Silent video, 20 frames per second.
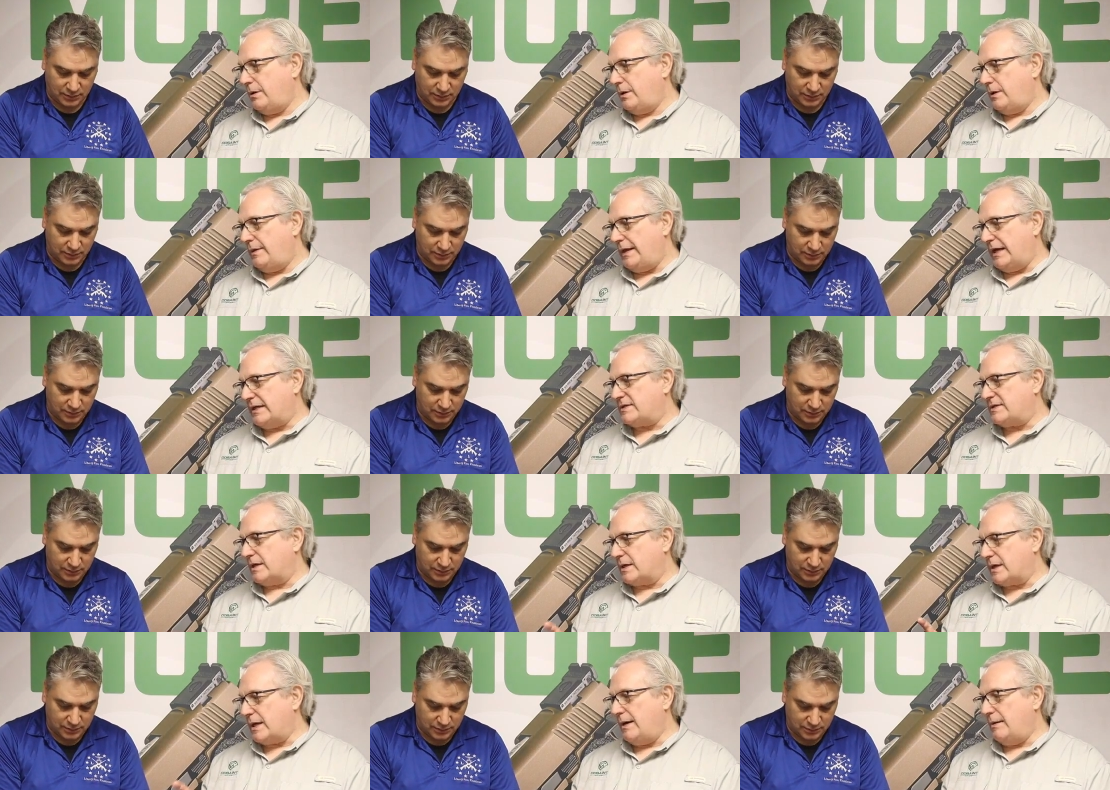Speaker 1: that's a
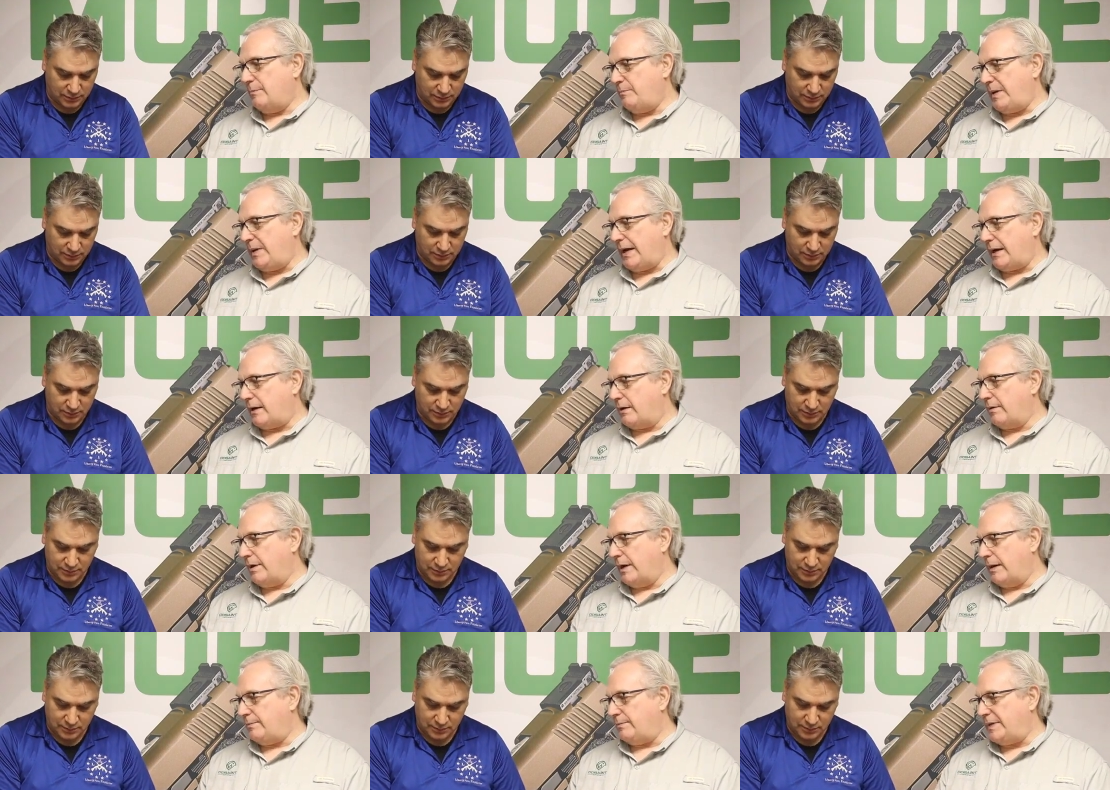compact
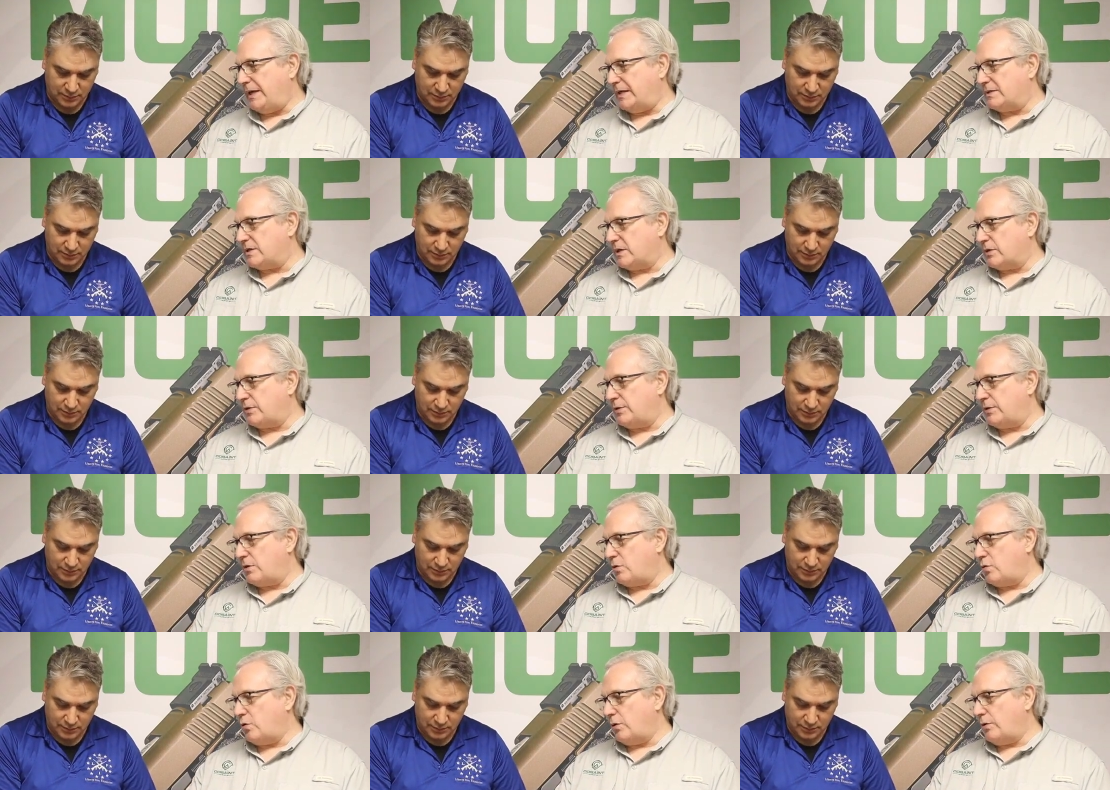grip. That's a
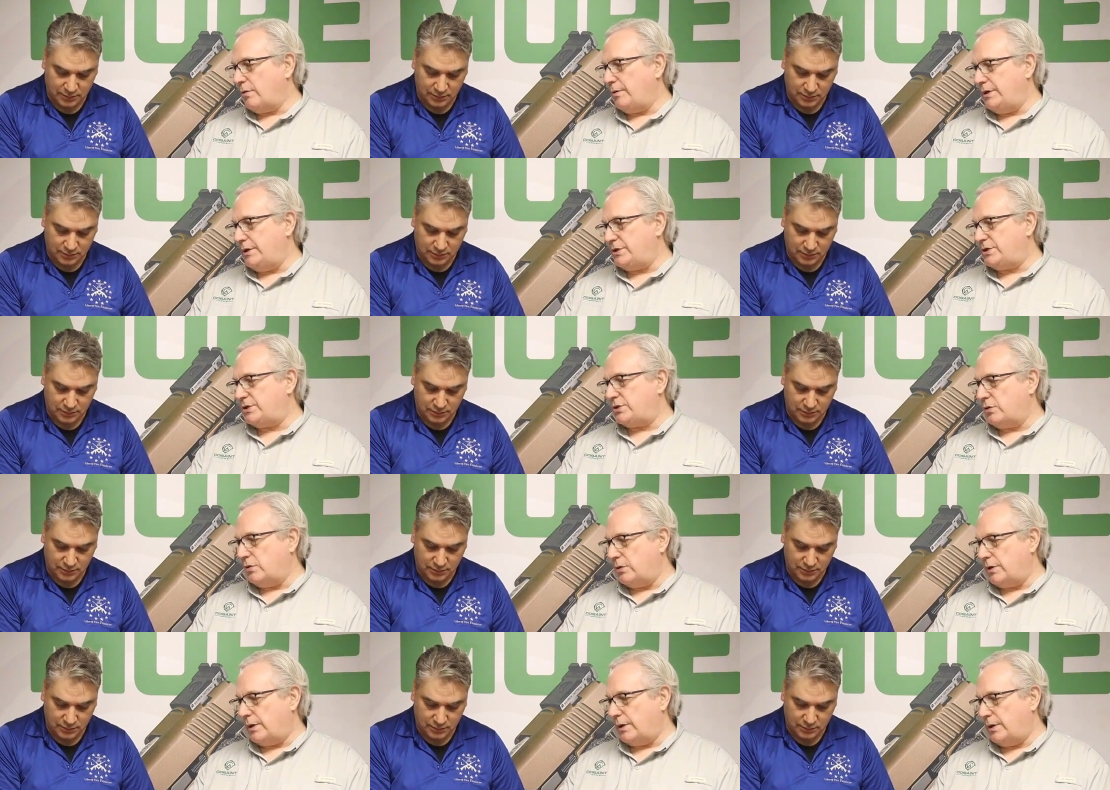quarter inch
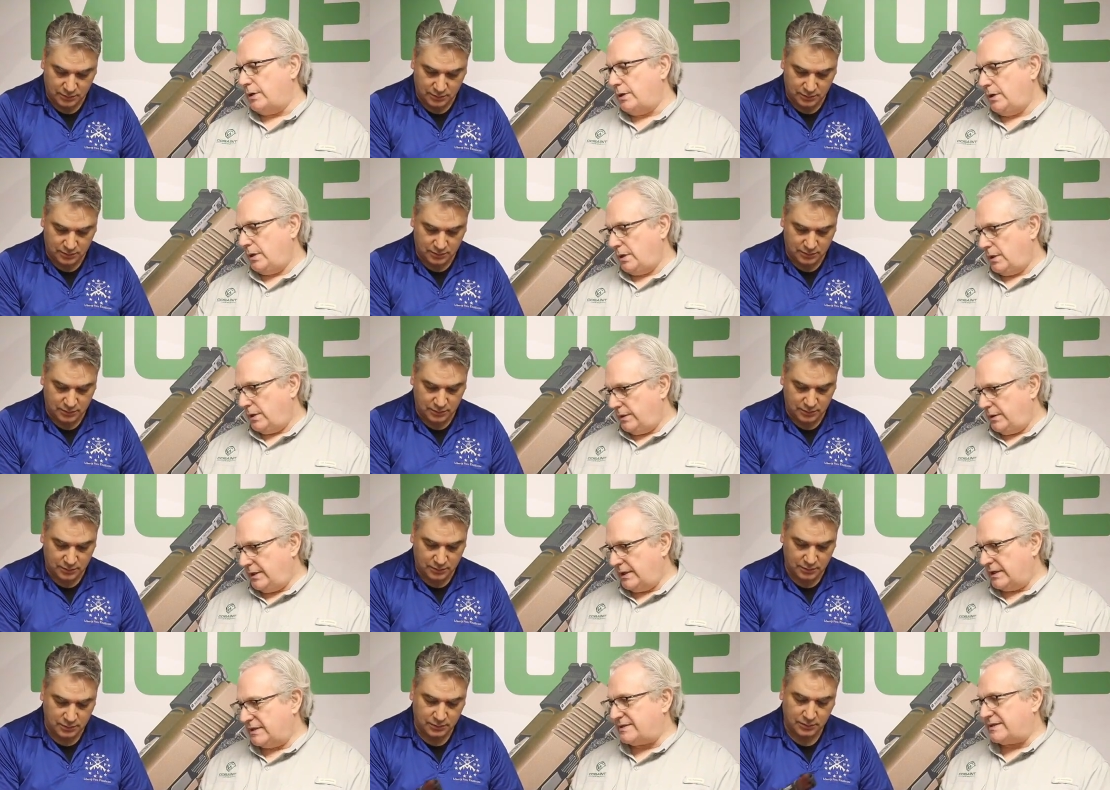shorter
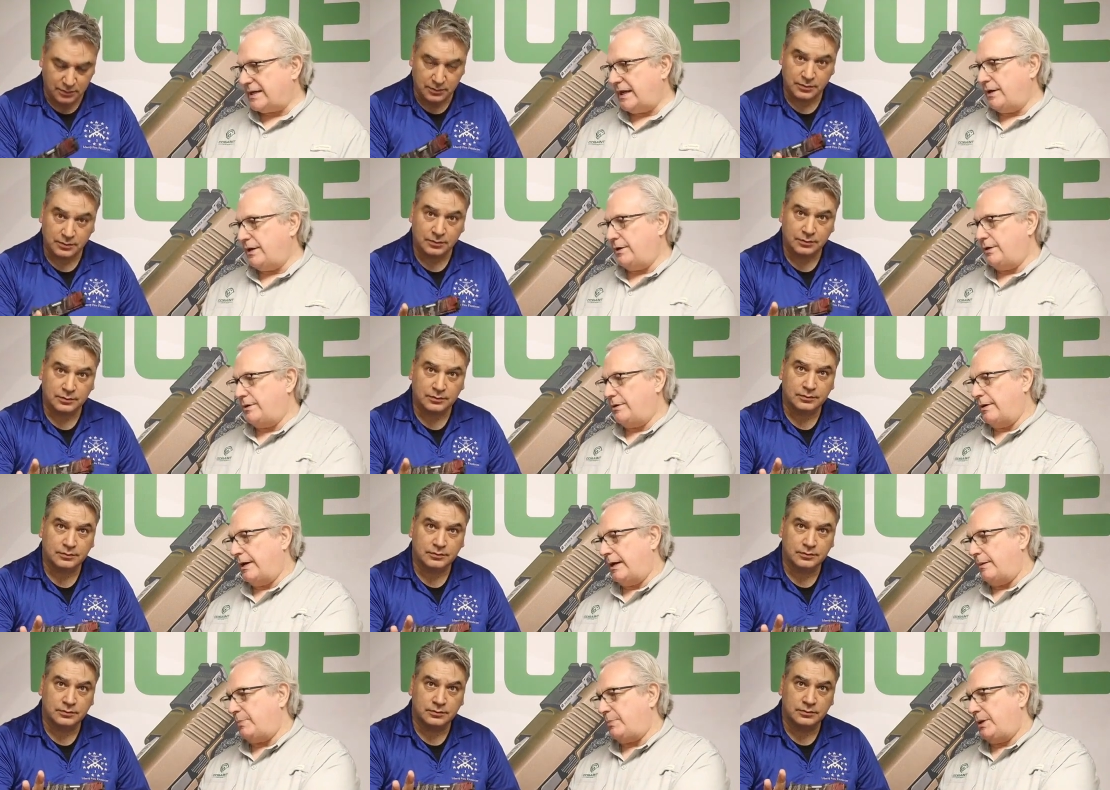than a standard
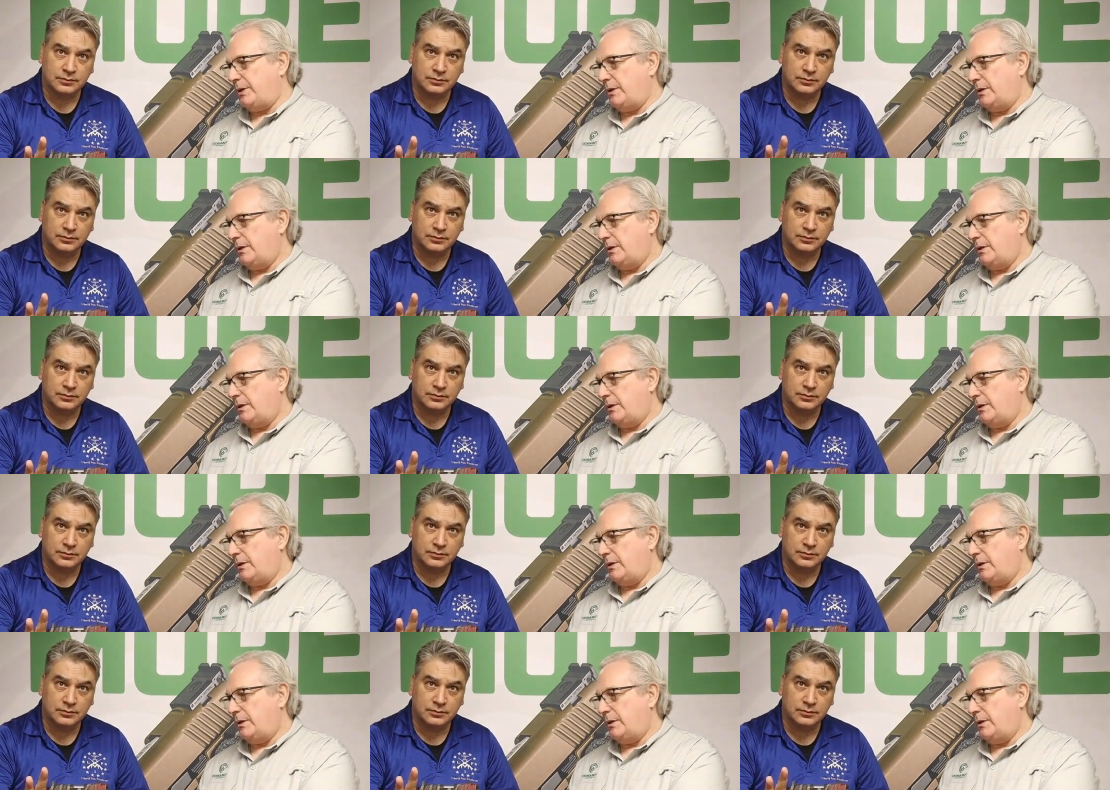grip.